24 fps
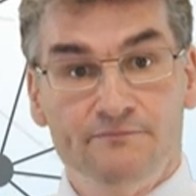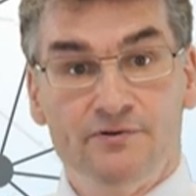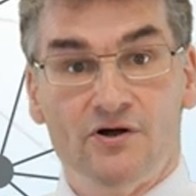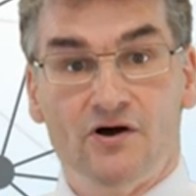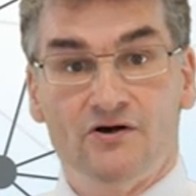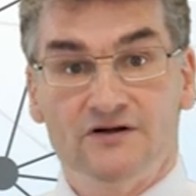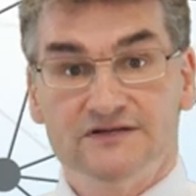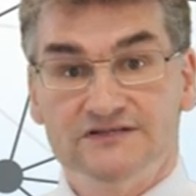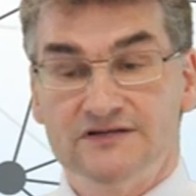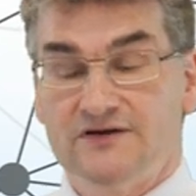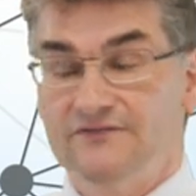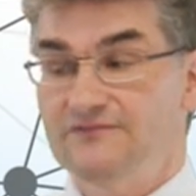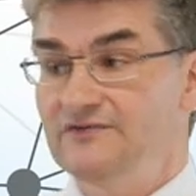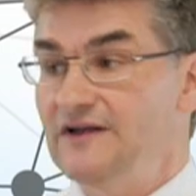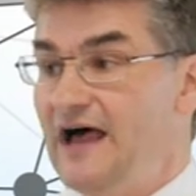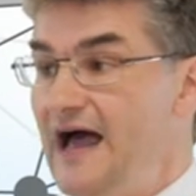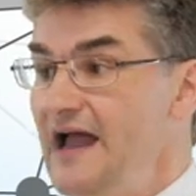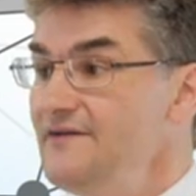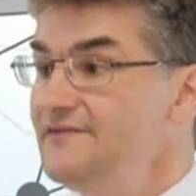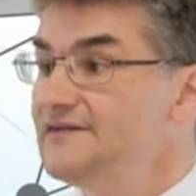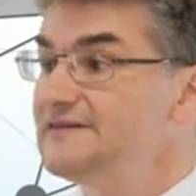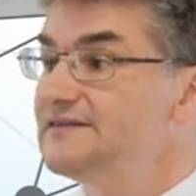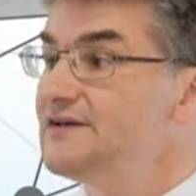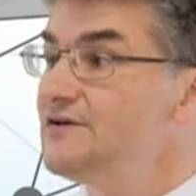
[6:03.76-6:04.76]
blocks of
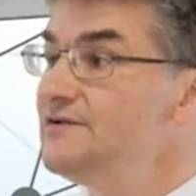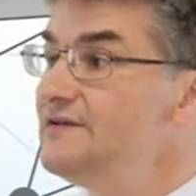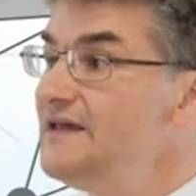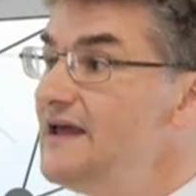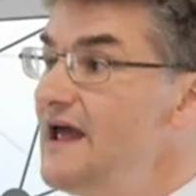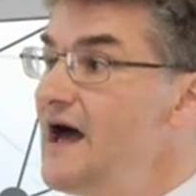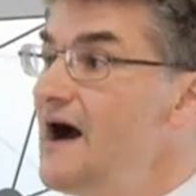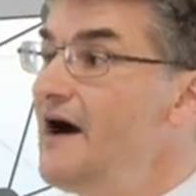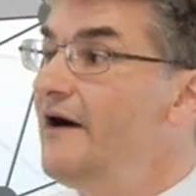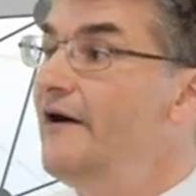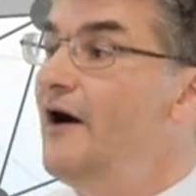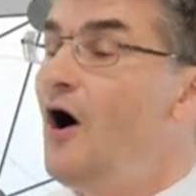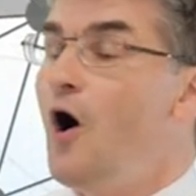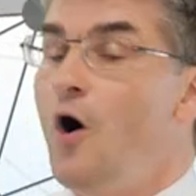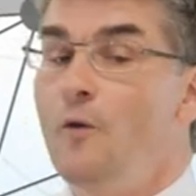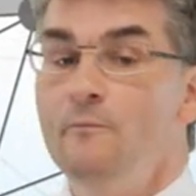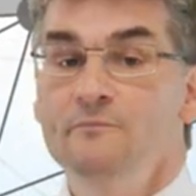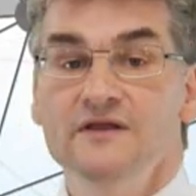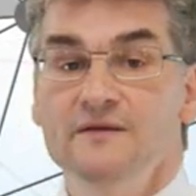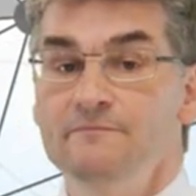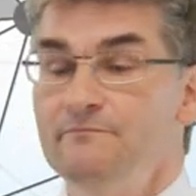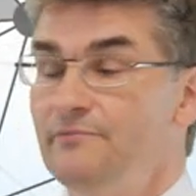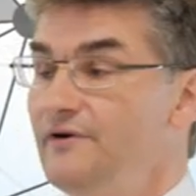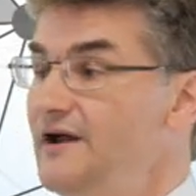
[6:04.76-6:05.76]
life, so they are
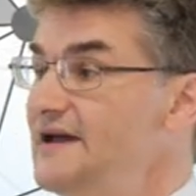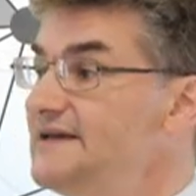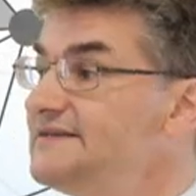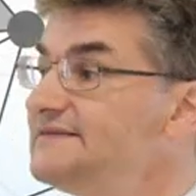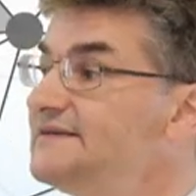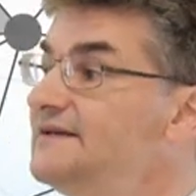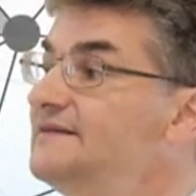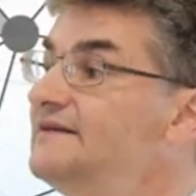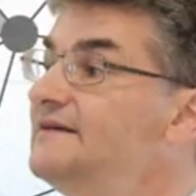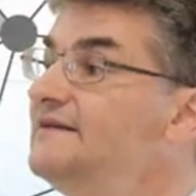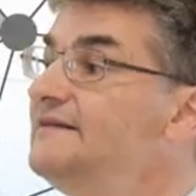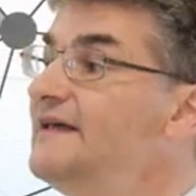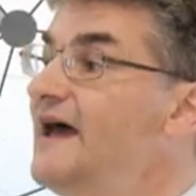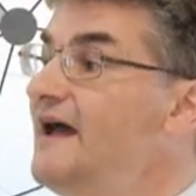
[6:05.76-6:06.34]
omnipresent and